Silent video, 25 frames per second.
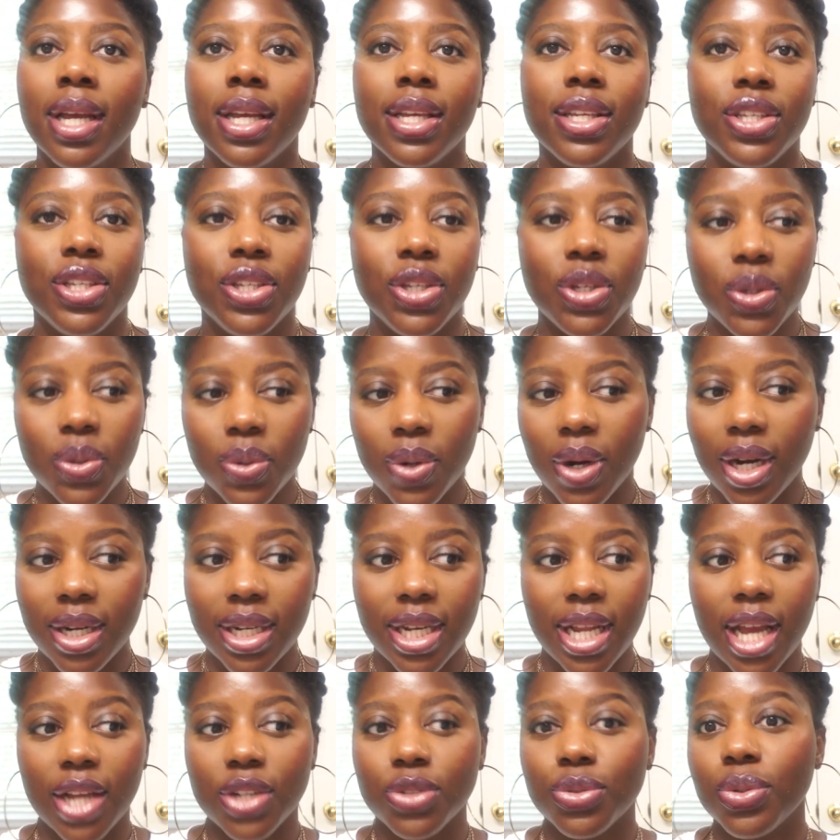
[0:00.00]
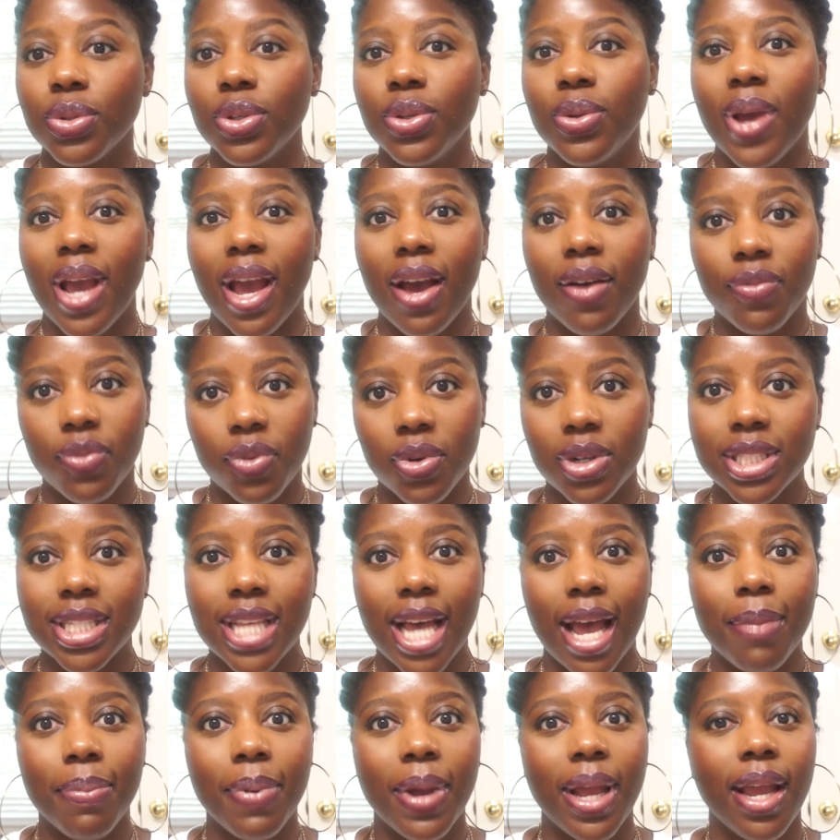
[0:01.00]
you are natural, you have
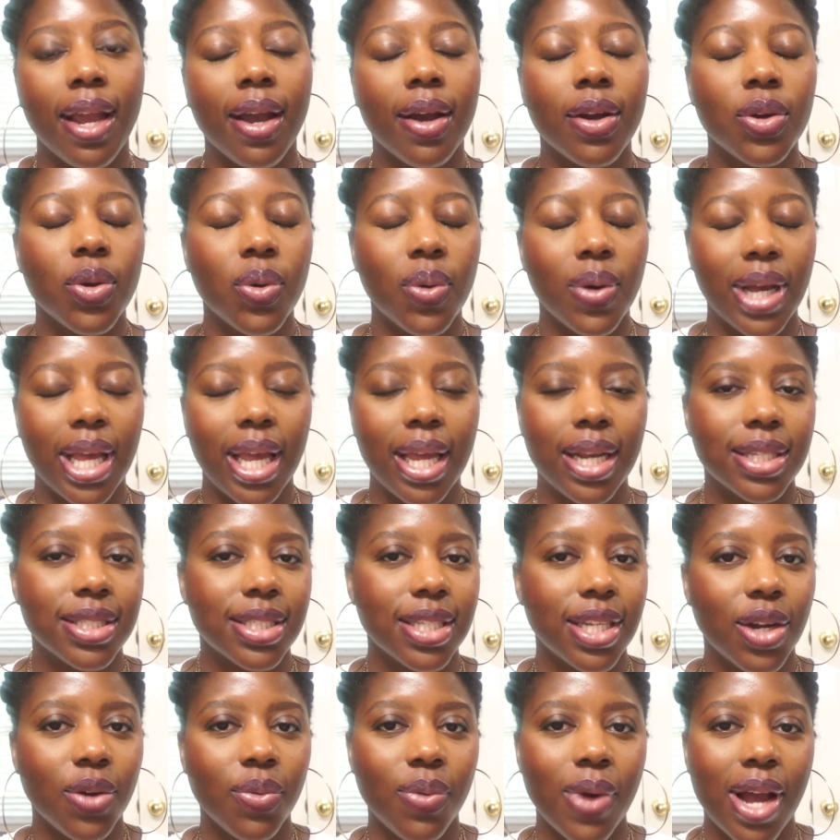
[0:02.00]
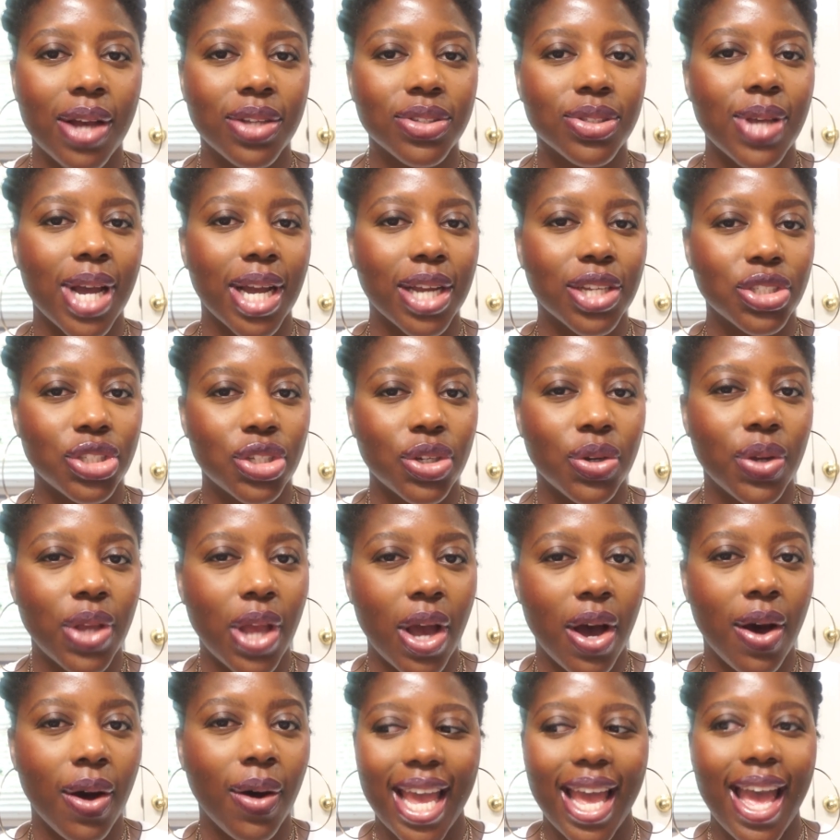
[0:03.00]
4-type hair, go ahead and stick around so I can show
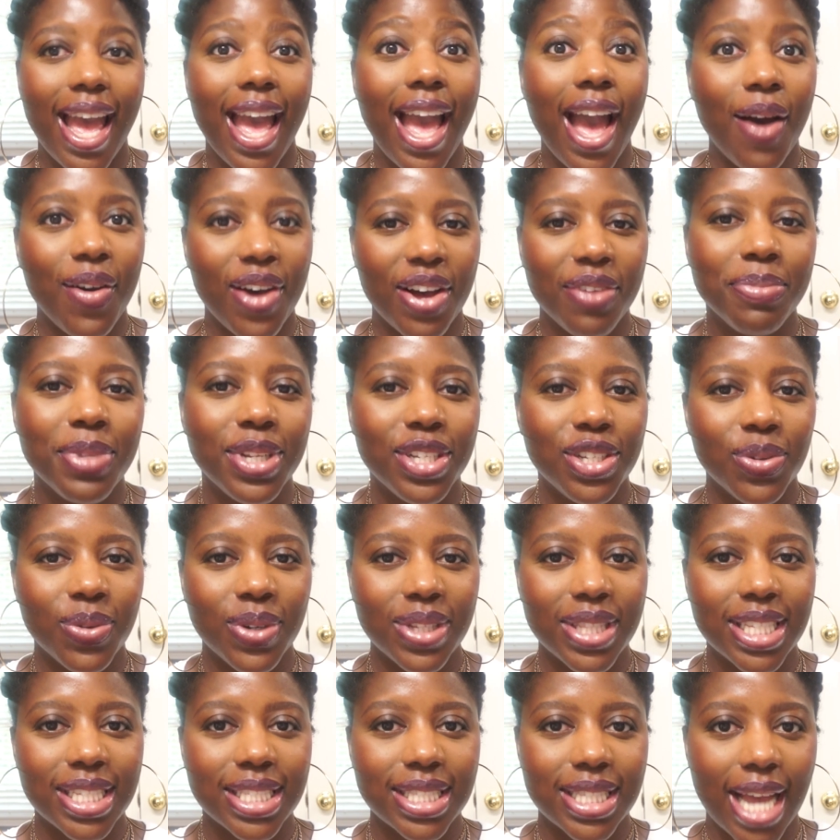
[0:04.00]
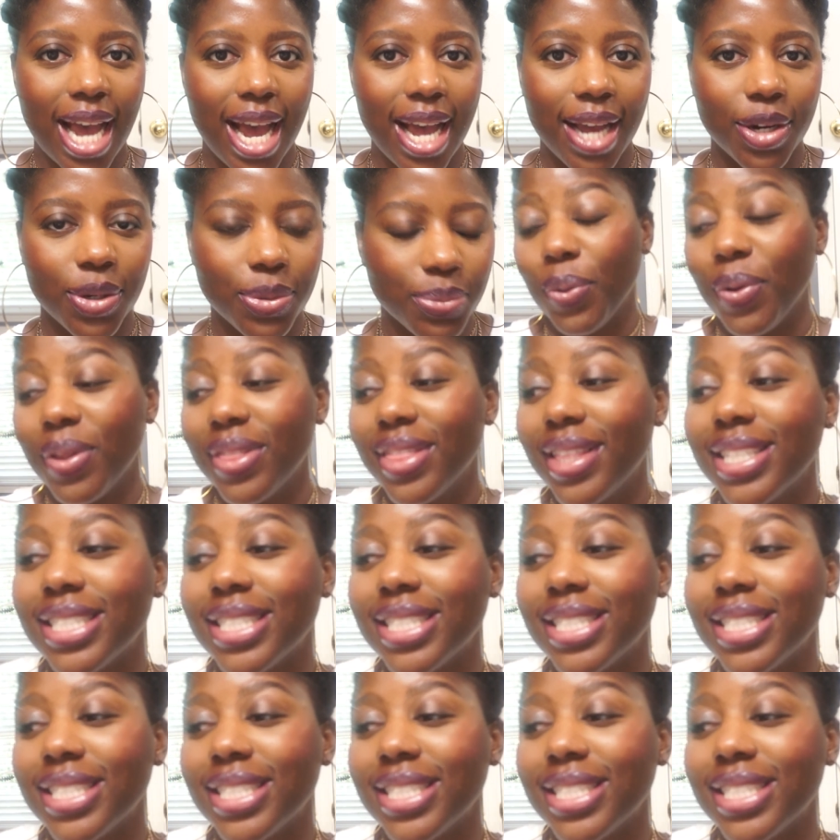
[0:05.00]
y'all how I've been doing this style.